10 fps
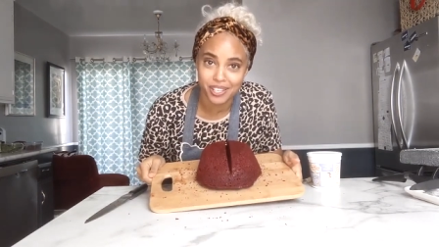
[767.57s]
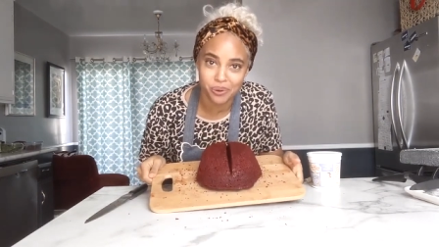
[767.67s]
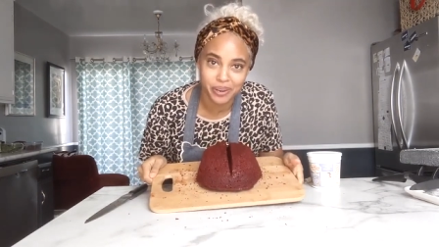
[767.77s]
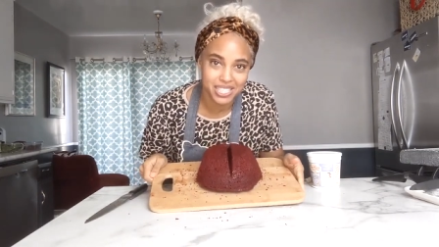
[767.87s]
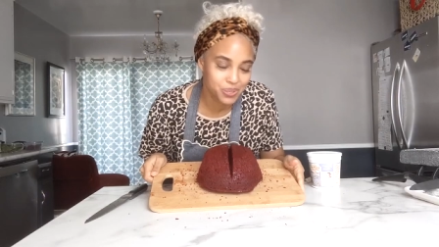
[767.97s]
So
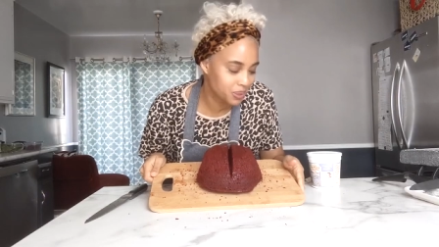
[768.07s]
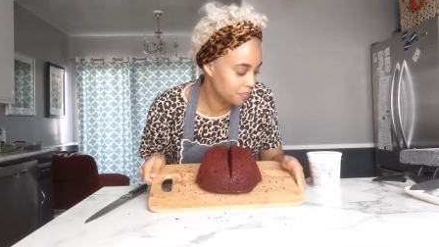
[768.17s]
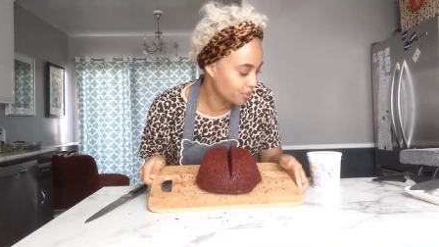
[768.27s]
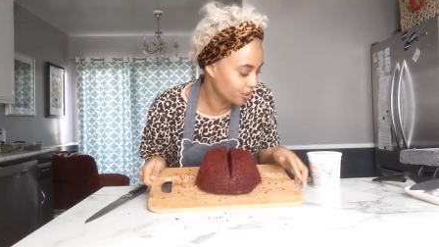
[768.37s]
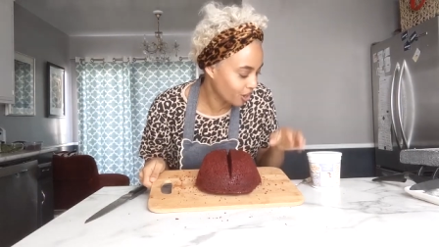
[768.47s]
once we
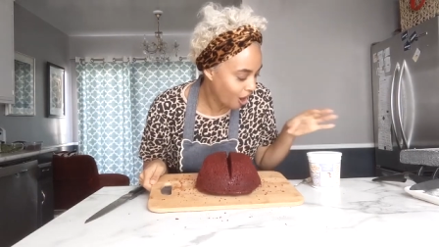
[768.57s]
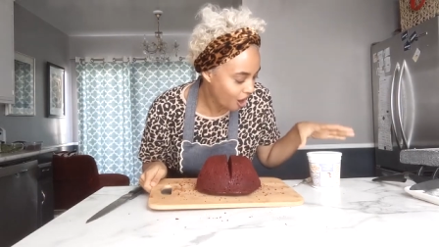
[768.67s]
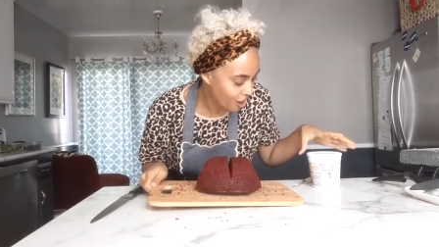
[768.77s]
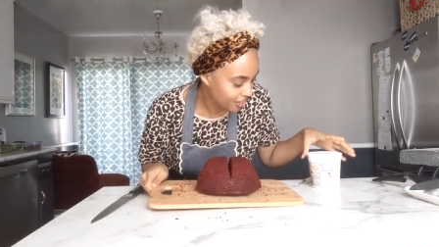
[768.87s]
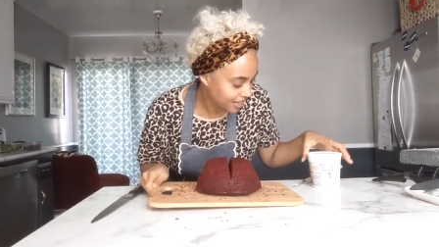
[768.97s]
put
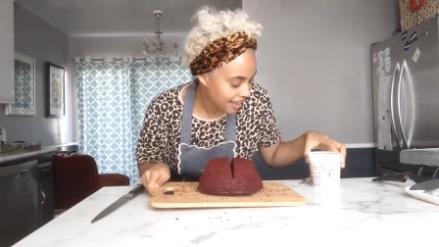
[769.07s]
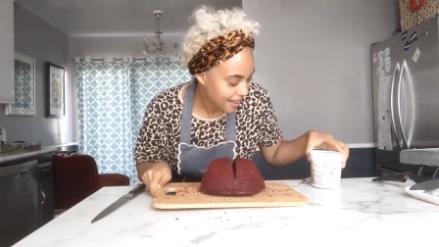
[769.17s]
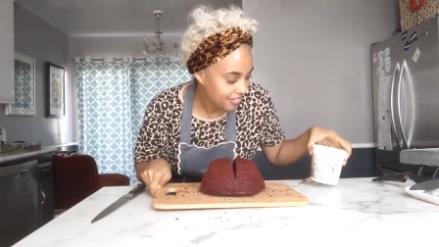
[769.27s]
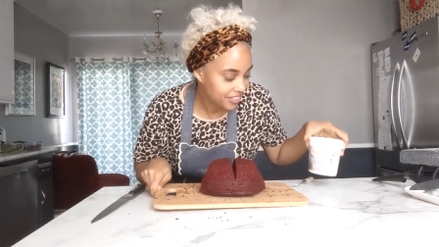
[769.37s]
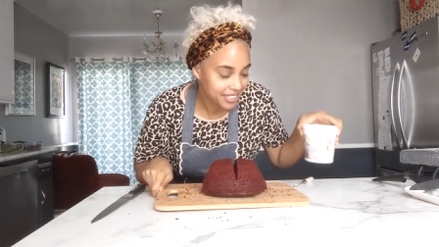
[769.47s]
on
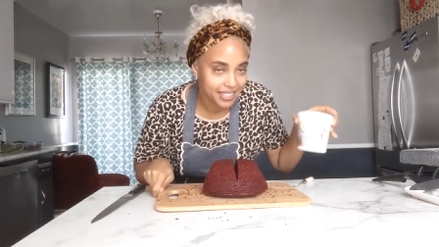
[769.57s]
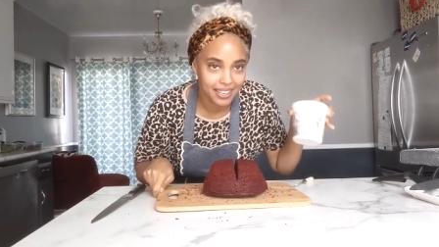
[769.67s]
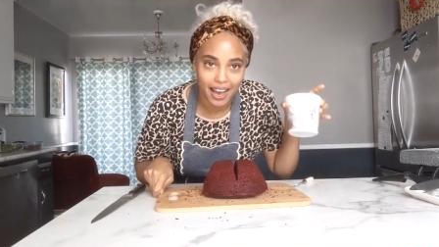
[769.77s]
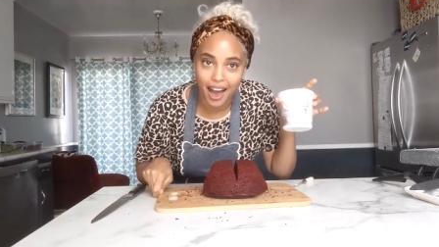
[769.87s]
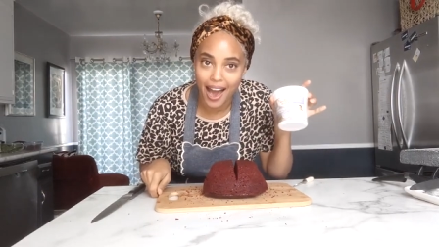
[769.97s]

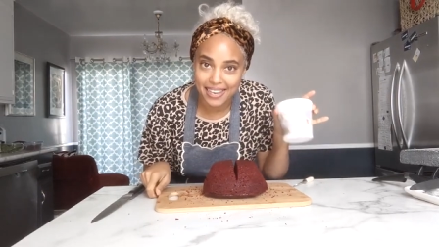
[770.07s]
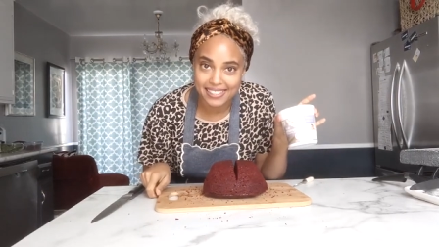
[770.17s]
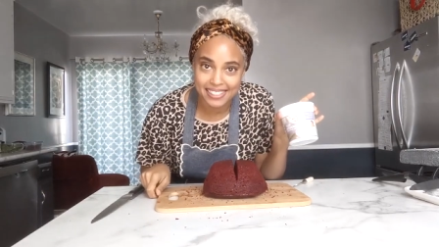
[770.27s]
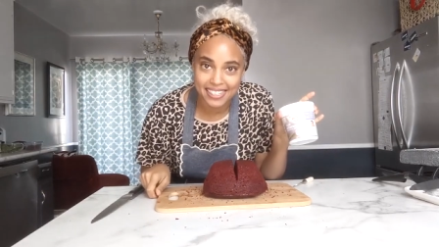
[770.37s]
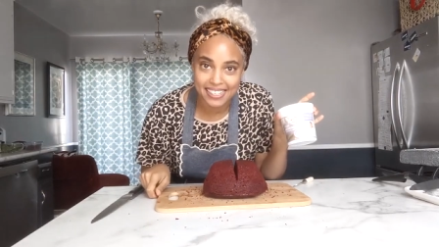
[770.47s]
the
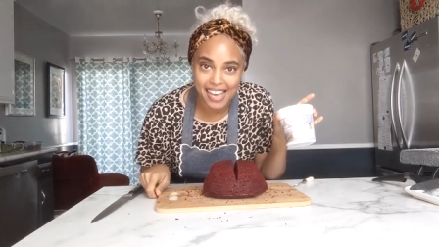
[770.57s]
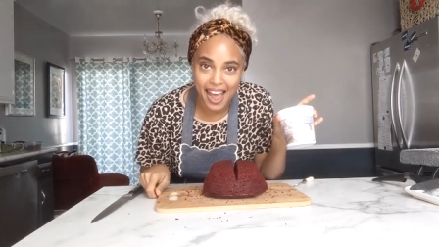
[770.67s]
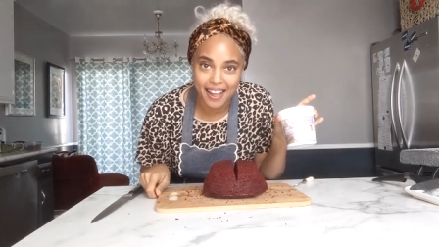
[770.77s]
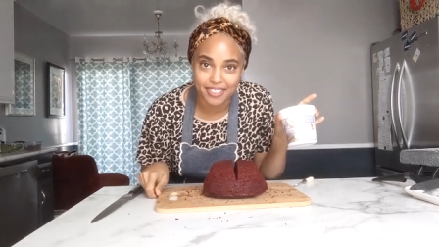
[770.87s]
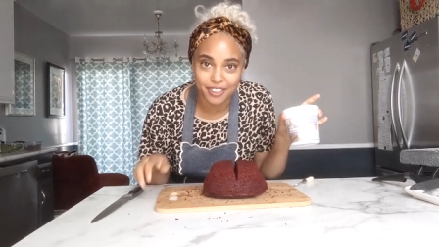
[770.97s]
icing
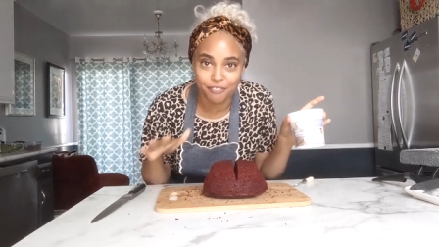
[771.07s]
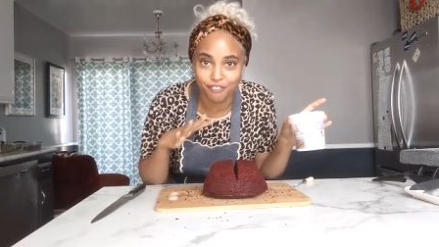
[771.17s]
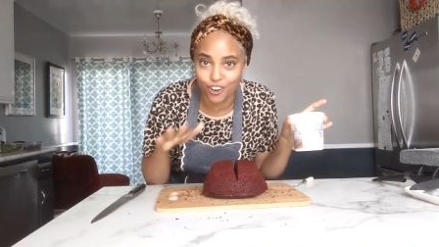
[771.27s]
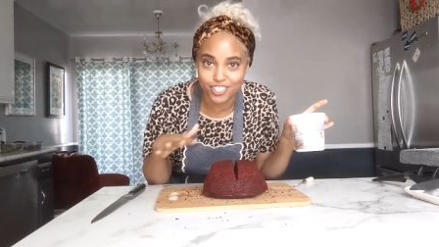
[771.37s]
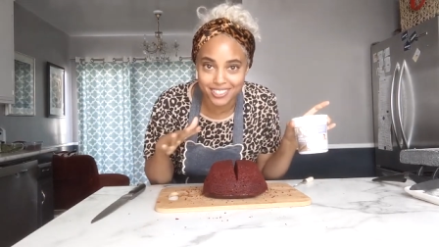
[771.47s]
and the
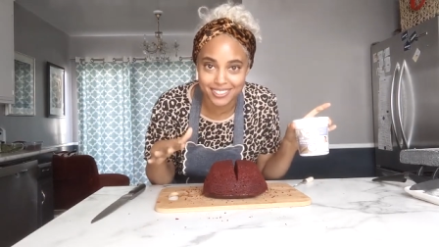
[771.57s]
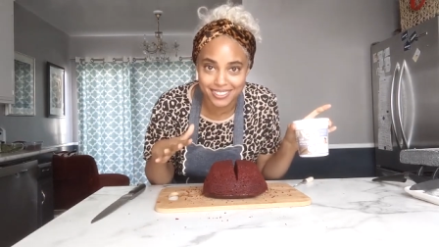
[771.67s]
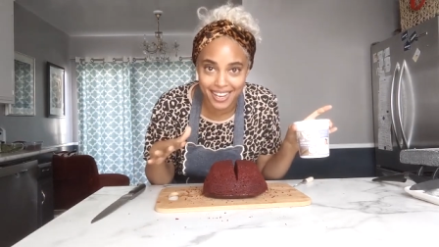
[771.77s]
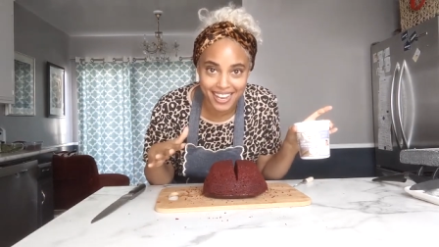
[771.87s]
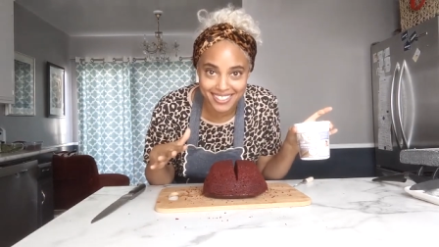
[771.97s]

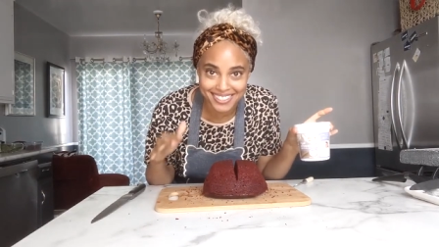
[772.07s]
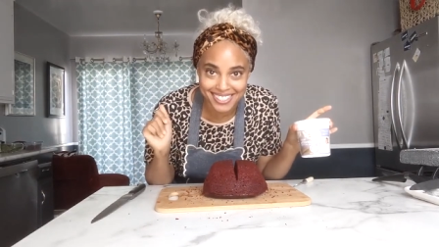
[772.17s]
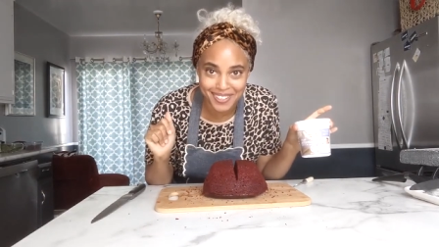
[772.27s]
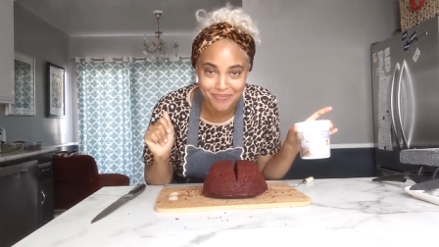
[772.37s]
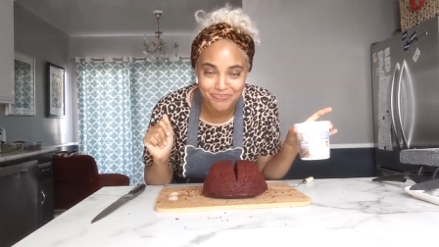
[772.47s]
fondant,